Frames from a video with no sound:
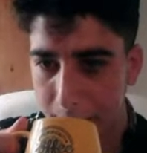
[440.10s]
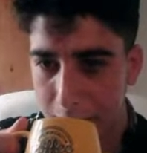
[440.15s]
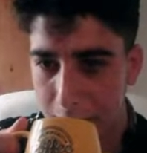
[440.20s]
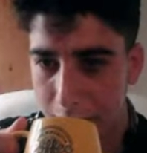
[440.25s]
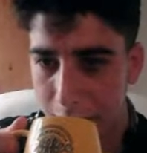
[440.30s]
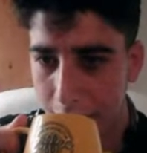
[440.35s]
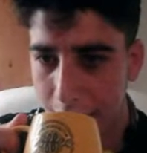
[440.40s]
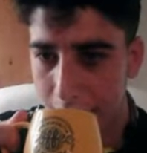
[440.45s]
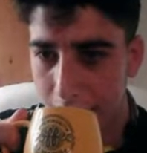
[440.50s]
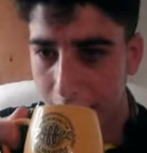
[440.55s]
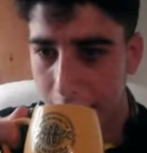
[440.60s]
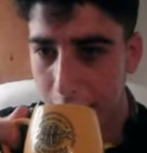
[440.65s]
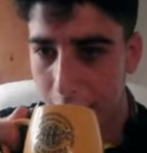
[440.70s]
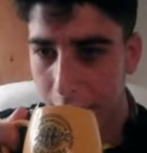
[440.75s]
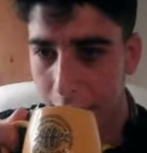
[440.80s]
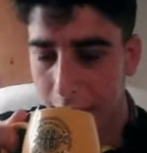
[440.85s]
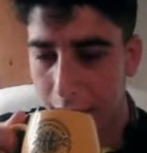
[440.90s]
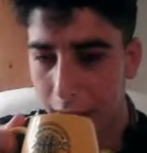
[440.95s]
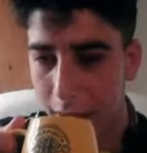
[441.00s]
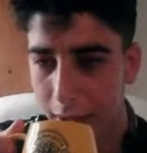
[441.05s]
yeah.
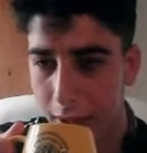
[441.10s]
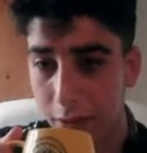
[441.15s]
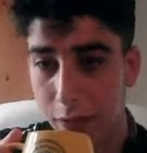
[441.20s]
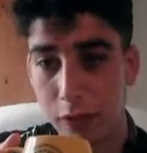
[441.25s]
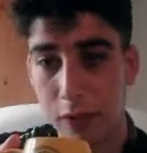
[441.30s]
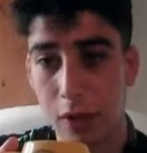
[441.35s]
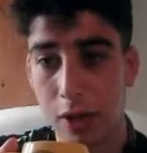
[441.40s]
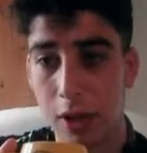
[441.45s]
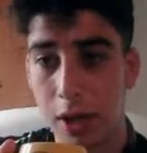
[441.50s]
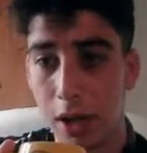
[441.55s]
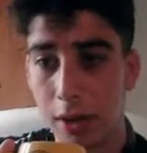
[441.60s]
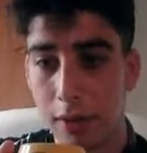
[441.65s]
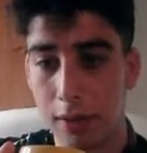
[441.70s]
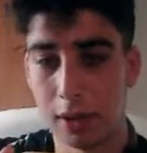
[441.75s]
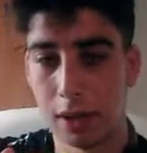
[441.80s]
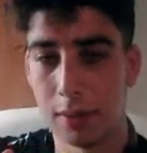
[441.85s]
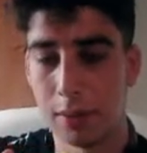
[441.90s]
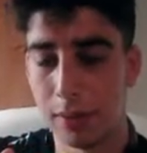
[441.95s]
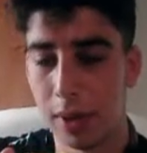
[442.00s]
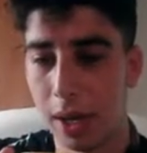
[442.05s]
If you're not,
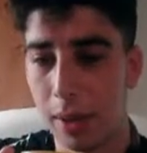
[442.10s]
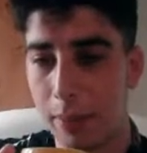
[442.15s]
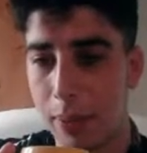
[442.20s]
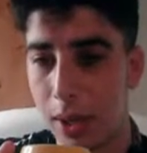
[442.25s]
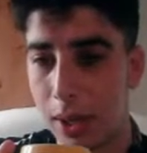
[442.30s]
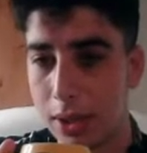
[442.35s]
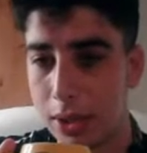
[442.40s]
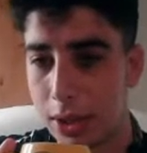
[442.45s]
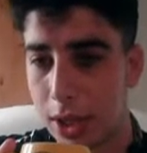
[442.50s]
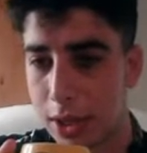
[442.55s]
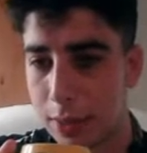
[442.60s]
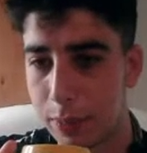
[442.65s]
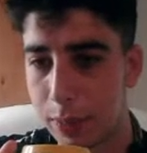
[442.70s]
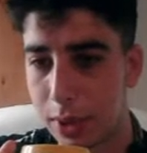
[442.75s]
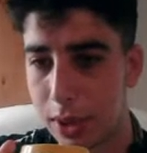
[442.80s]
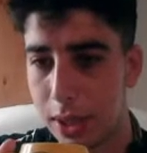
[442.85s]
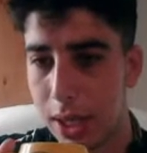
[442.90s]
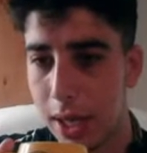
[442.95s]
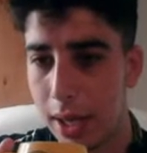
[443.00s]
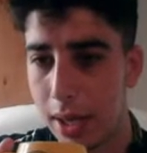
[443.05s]
then I apologize.
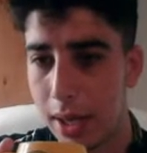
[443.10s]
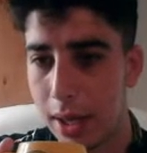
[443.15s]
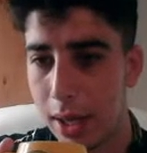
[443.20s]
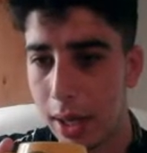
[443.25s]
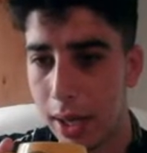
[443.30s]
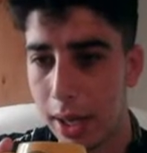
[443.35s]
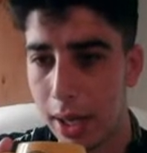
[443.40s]
But yeah,